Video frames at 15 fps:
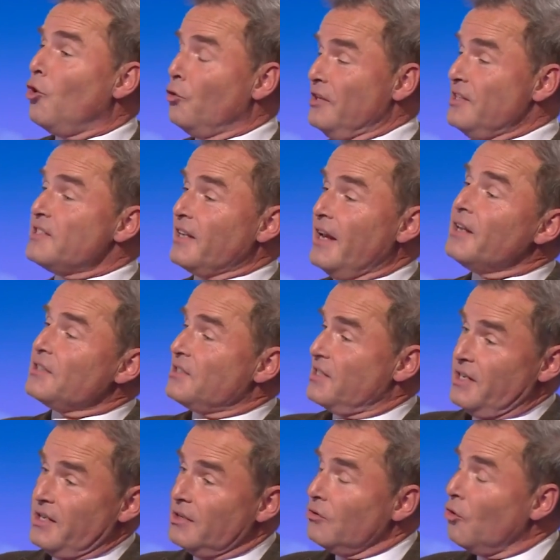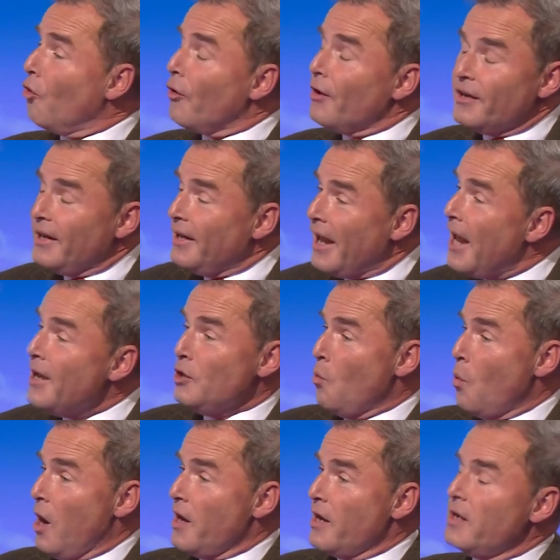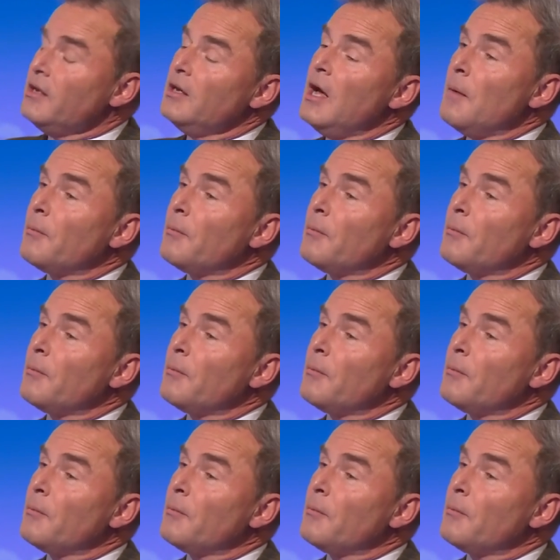on his legacy or in any way.